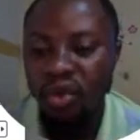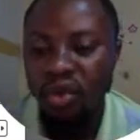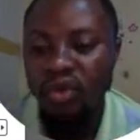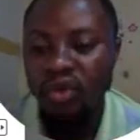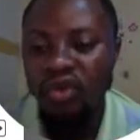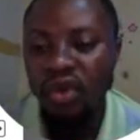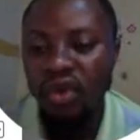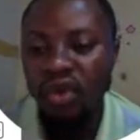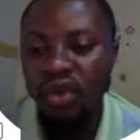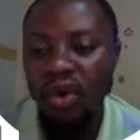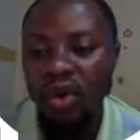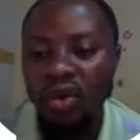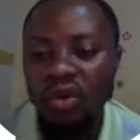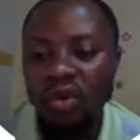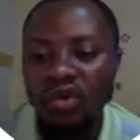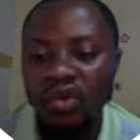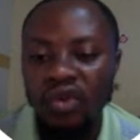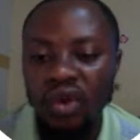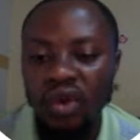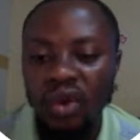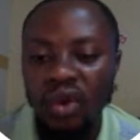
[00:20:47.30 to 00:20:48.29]
All
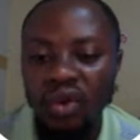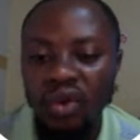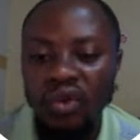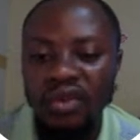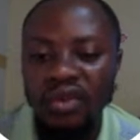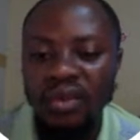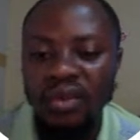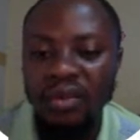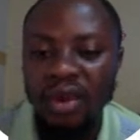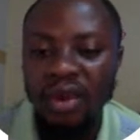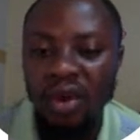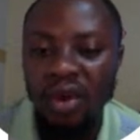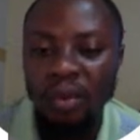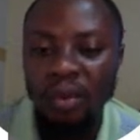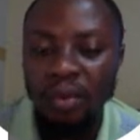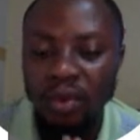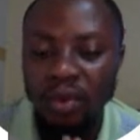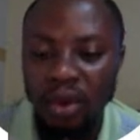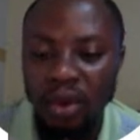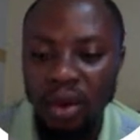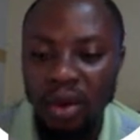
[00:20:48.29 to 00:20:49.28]
those
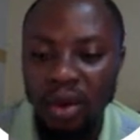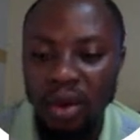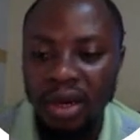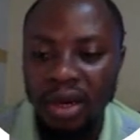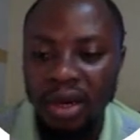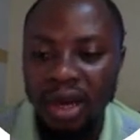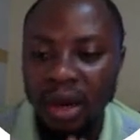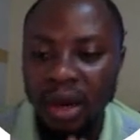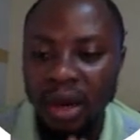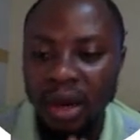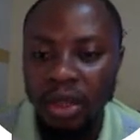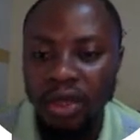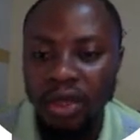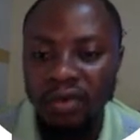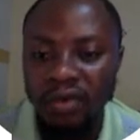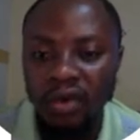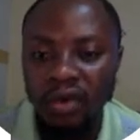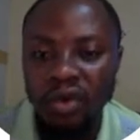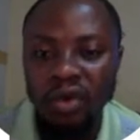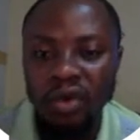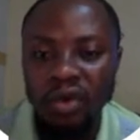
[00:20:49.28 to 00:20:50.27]
developed countries,
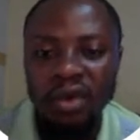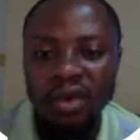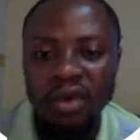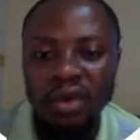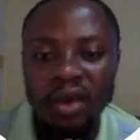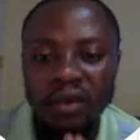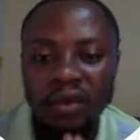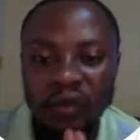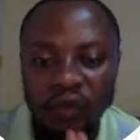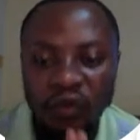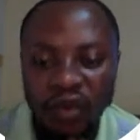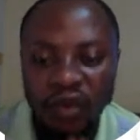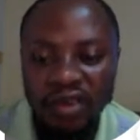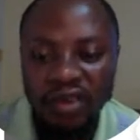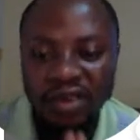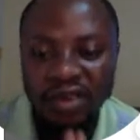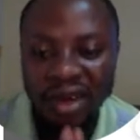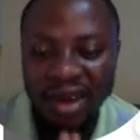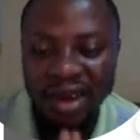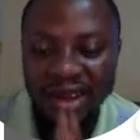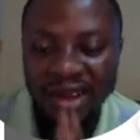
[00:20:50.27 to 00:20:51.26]
all those
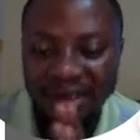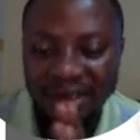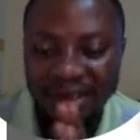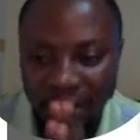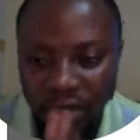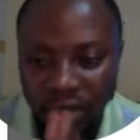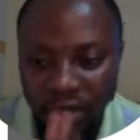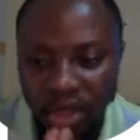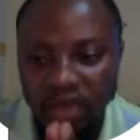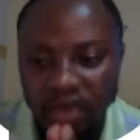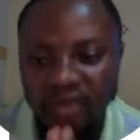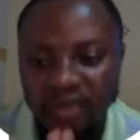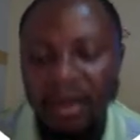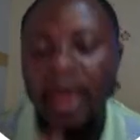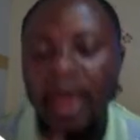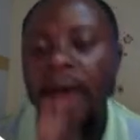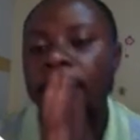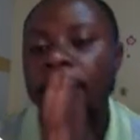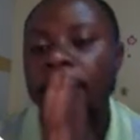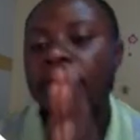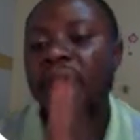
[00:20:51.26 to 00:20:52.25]
first class countries,
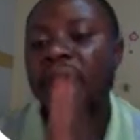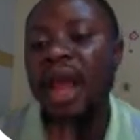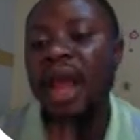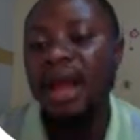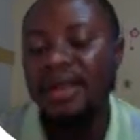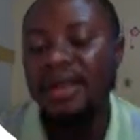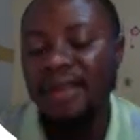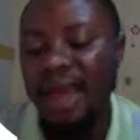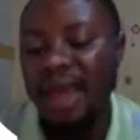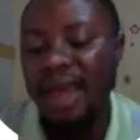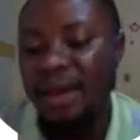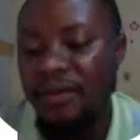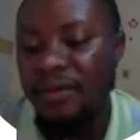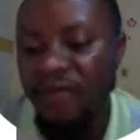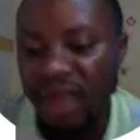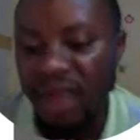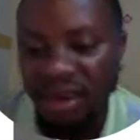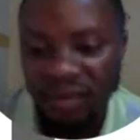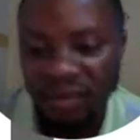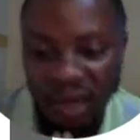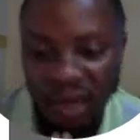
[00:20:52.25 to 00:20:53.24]
ads are
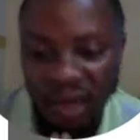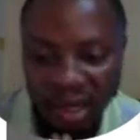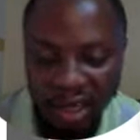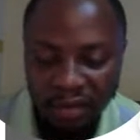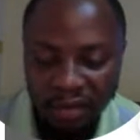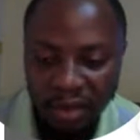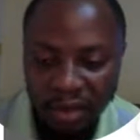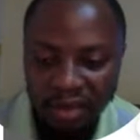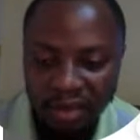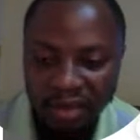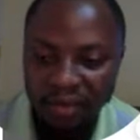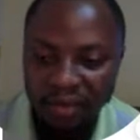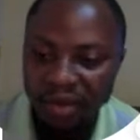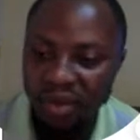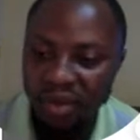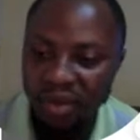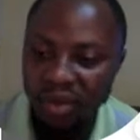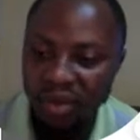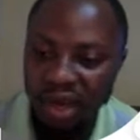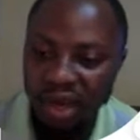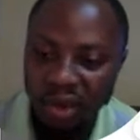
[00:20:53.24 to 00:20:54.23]
very, very expensive
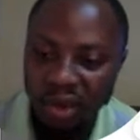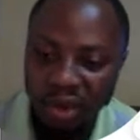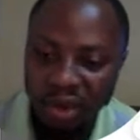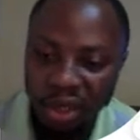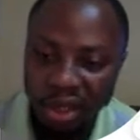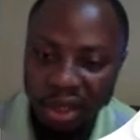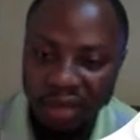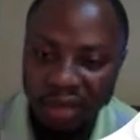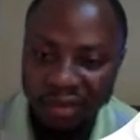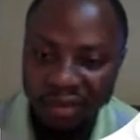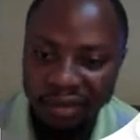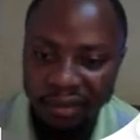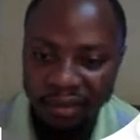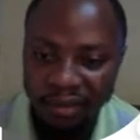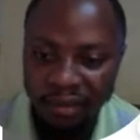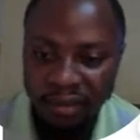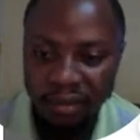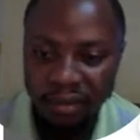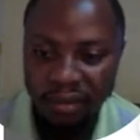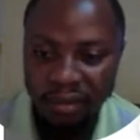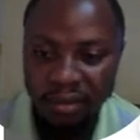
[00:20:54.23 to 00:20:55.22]
in those countries.
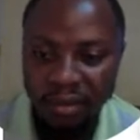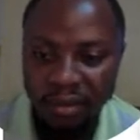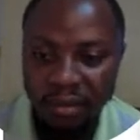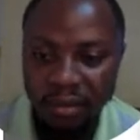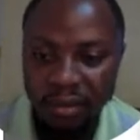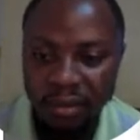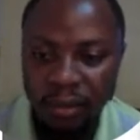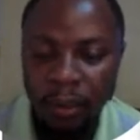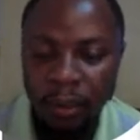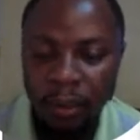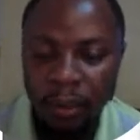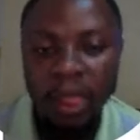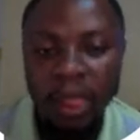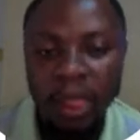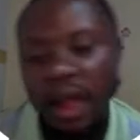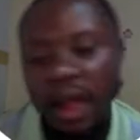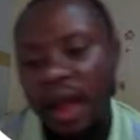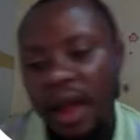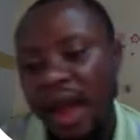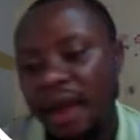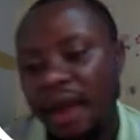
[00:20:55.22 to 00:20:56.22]

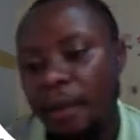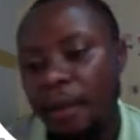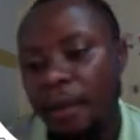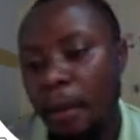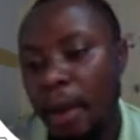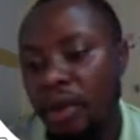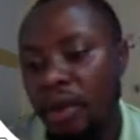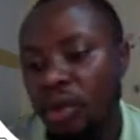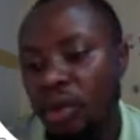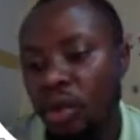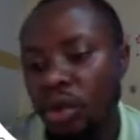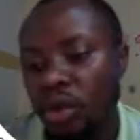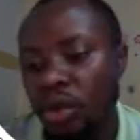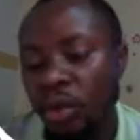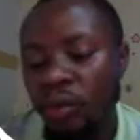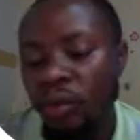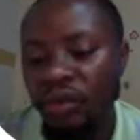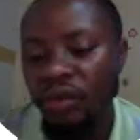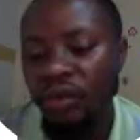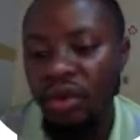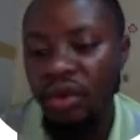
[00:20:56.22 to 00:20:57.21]
And remember, I told you
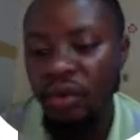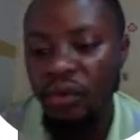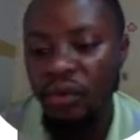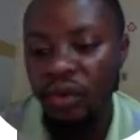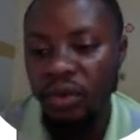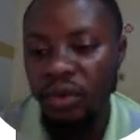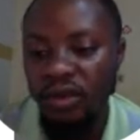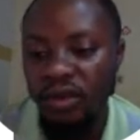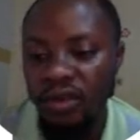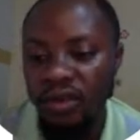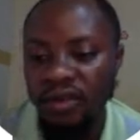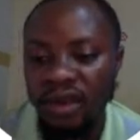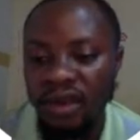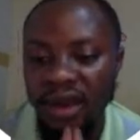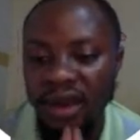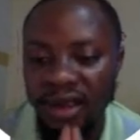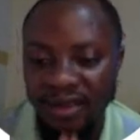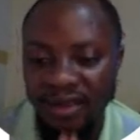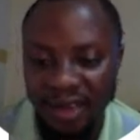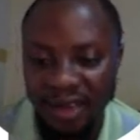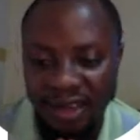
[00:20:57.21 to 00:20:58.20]
video views is
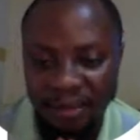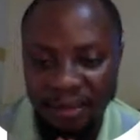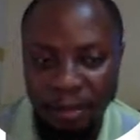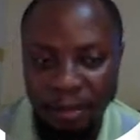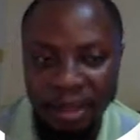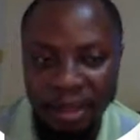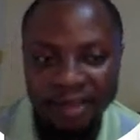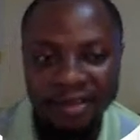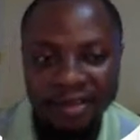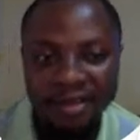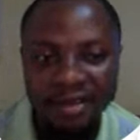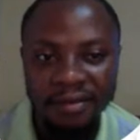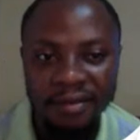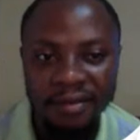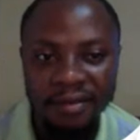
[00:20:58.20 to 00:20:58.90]
less expensive.